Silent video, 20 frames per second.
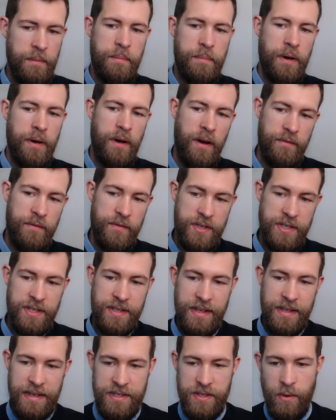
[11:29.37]
but obviously
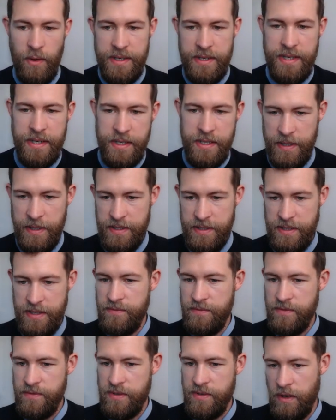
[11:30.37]
that's quite
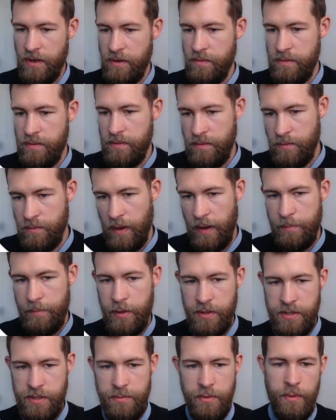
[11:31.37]
expensive, so where
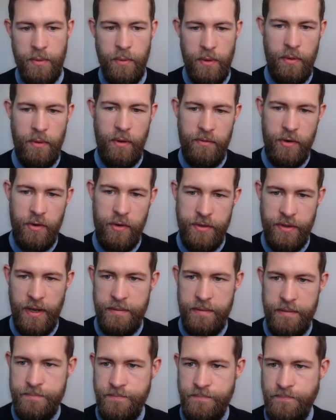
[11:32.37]
possible we want to avoid that.